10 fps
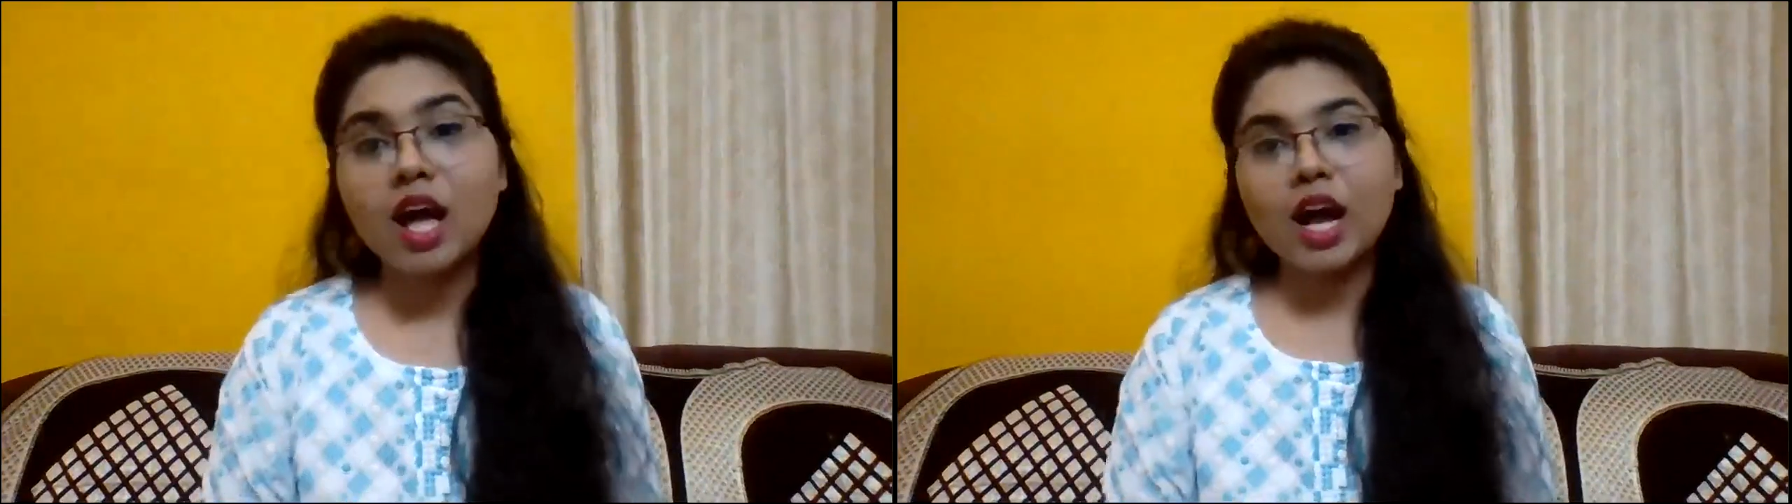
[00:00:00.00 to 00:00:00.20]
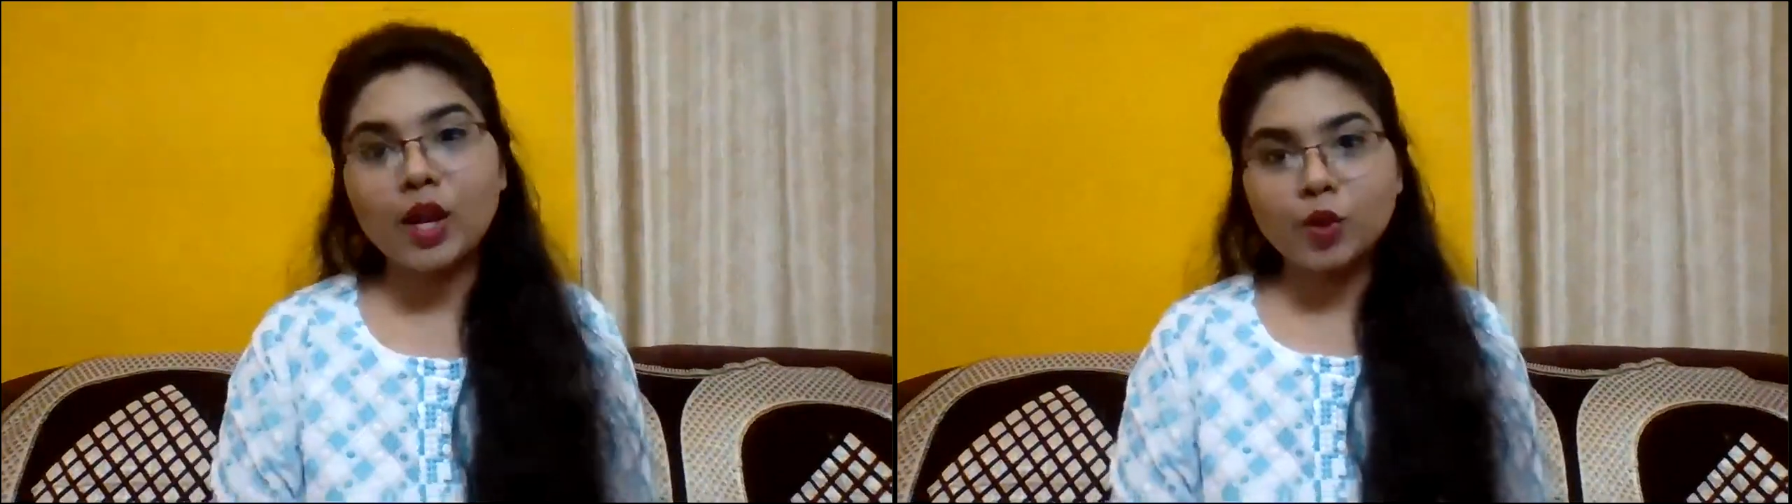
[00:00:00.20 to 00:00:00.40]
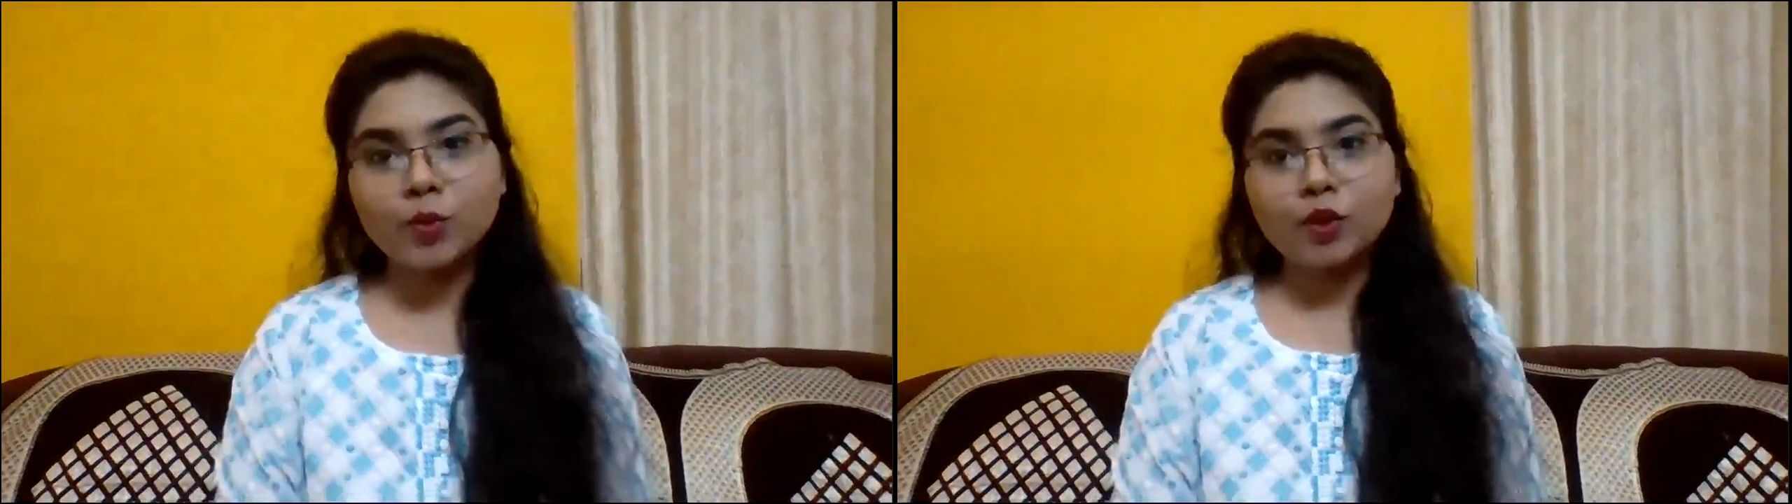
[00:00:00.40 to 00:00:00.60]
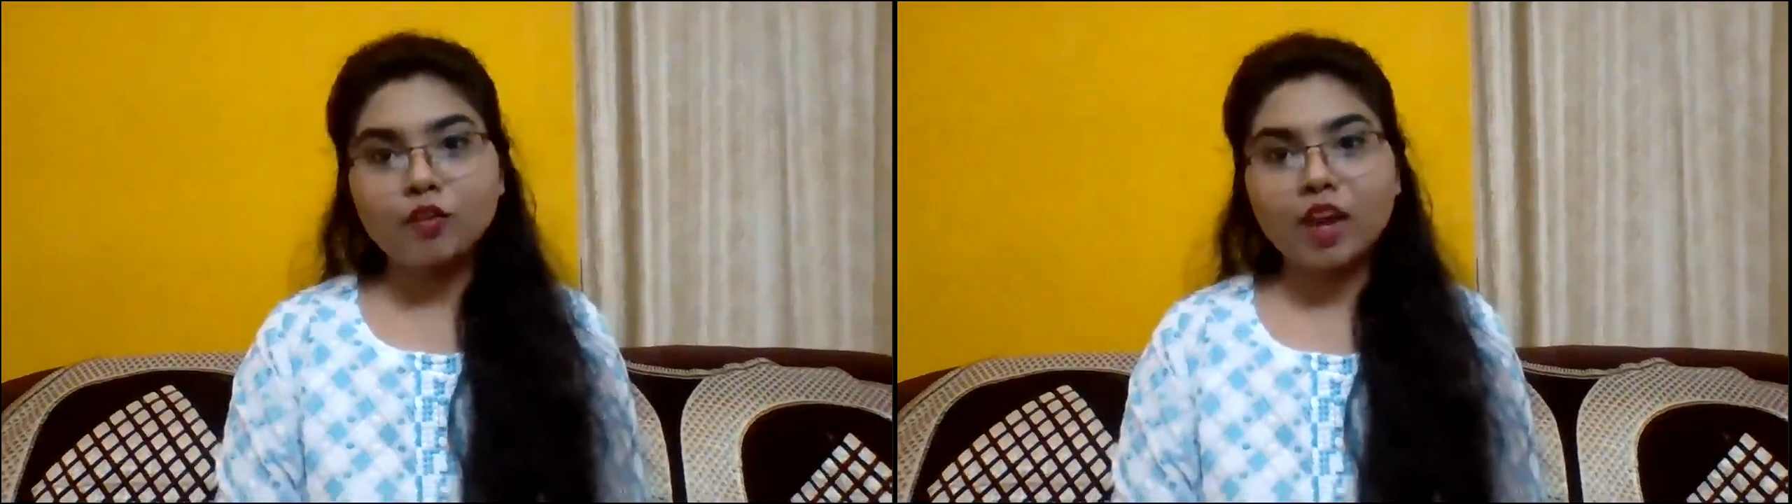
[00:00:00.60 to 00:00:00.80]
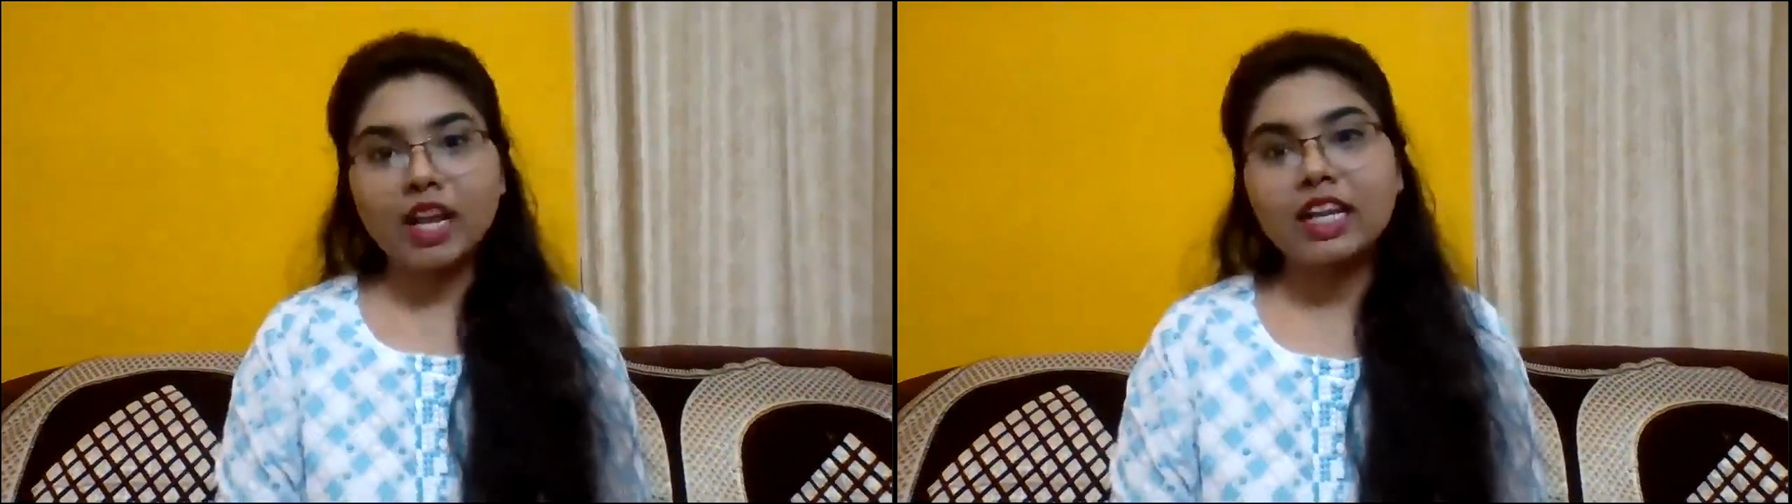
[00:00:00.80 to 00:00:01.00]
I hope you are
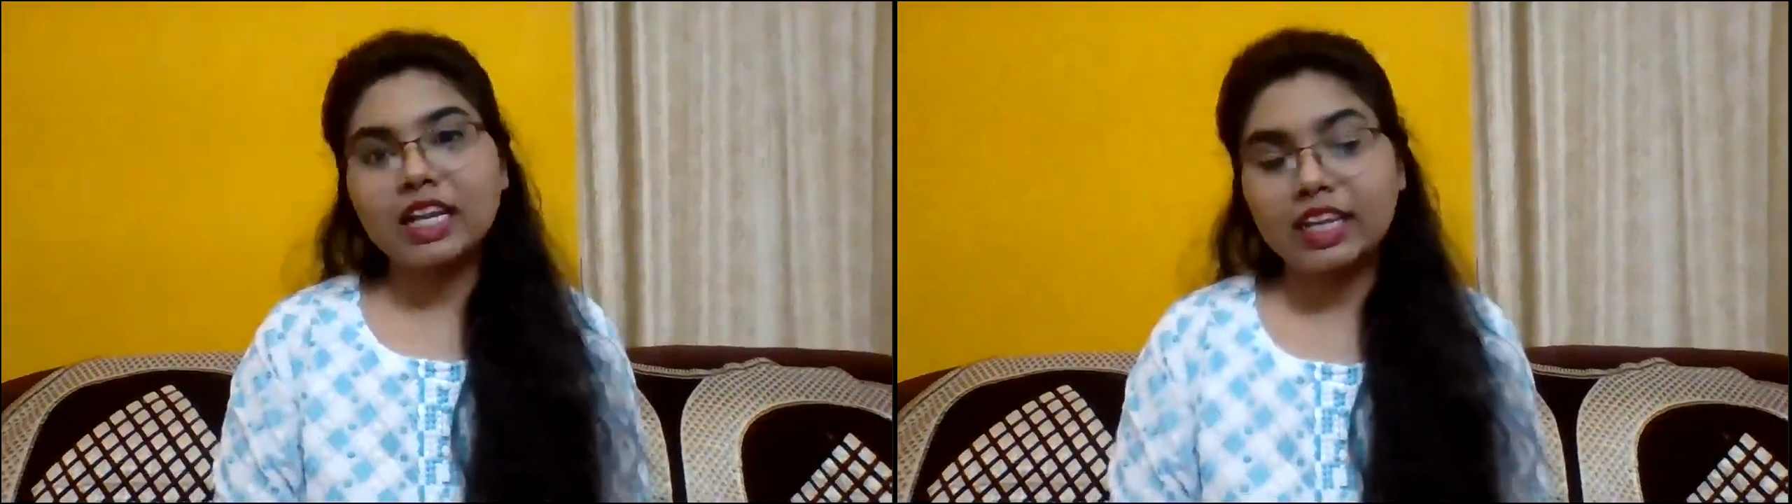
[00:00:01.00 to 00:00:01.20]
fine and